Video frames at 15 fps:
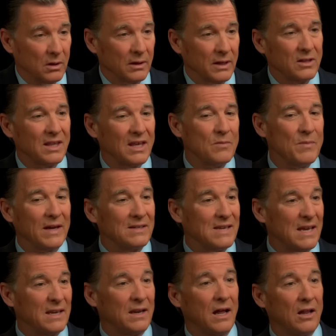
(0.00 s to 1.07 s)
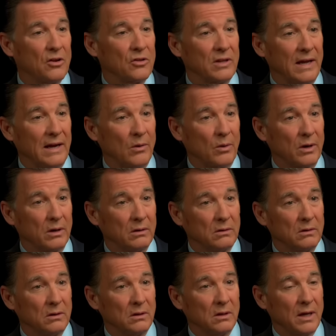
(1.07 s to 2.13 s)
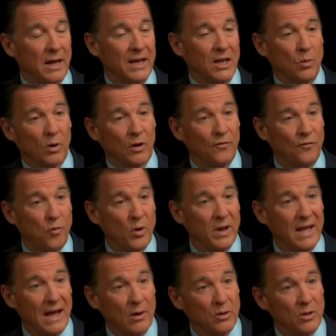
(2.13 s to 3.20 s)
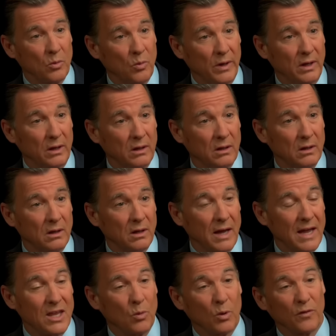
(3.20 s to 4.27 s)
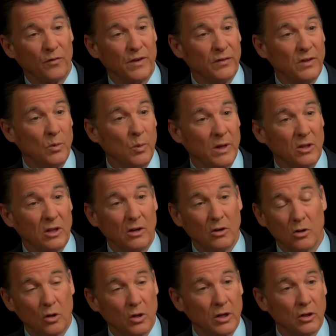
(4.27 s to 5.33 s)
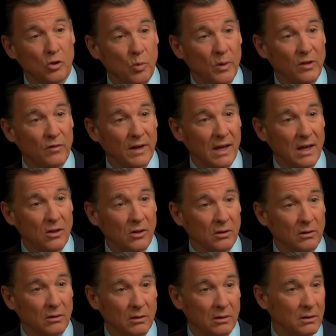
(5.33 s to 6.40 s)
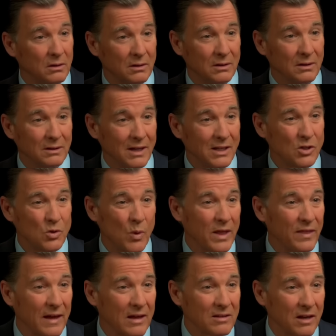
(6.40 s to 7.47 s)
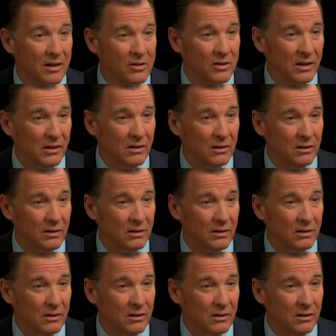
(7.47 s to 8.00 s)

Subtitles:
Let's say you make $10 an hour and you work 40 hours a week and you work 50 weeks a year, you only get 2 weeks vacation. That's $20,000 a year.